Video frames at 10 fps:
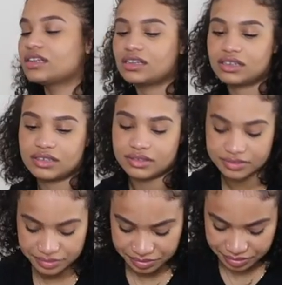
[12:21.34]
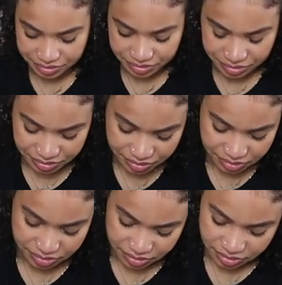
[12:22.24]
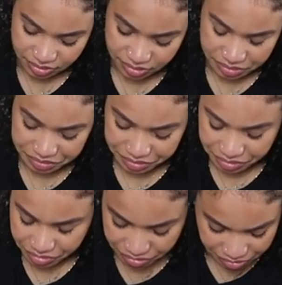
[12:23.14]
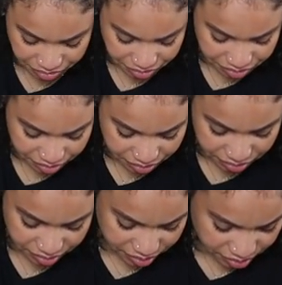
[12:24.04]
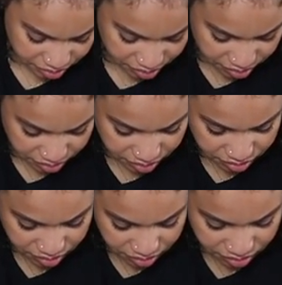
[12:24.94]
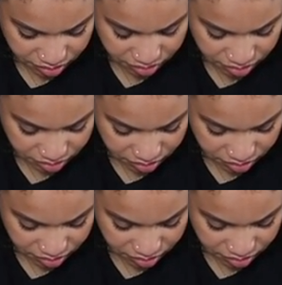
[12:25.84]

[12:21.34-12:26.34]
[no speech]